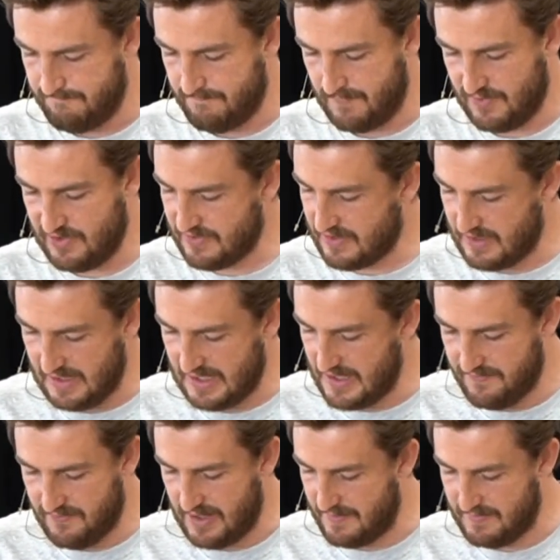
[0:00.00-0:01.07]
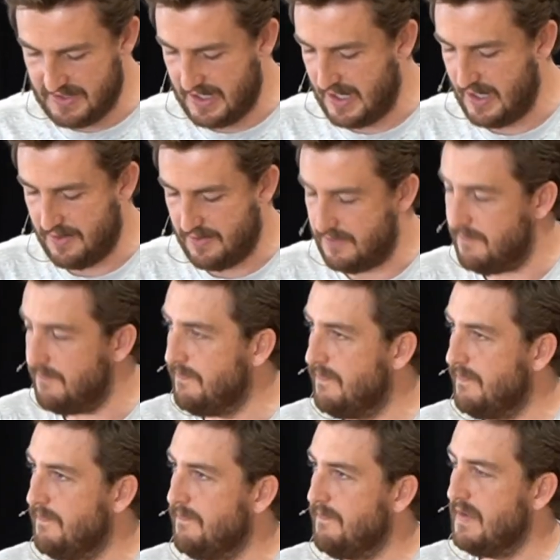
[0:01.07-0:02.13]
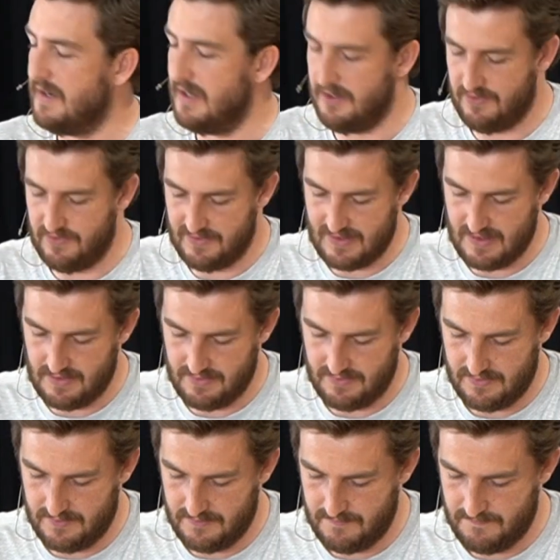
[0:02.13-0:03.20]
It's just going to leave you empty handed, the teacher says.